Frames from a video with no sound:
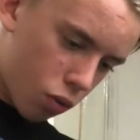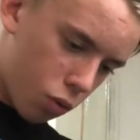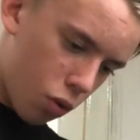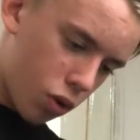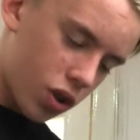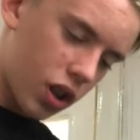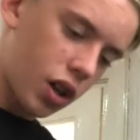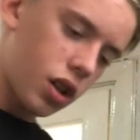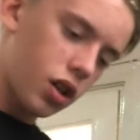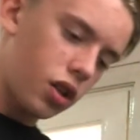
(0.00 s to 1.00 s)

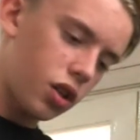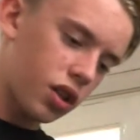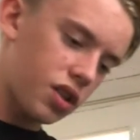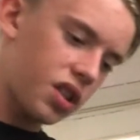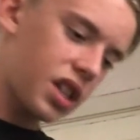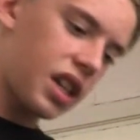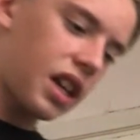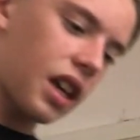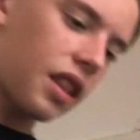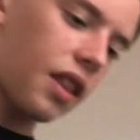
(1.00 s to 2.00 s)
water, you can
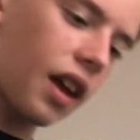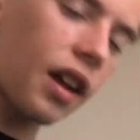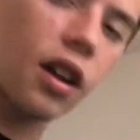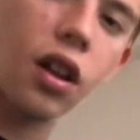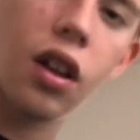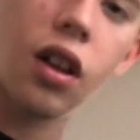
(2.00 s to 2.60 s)
see that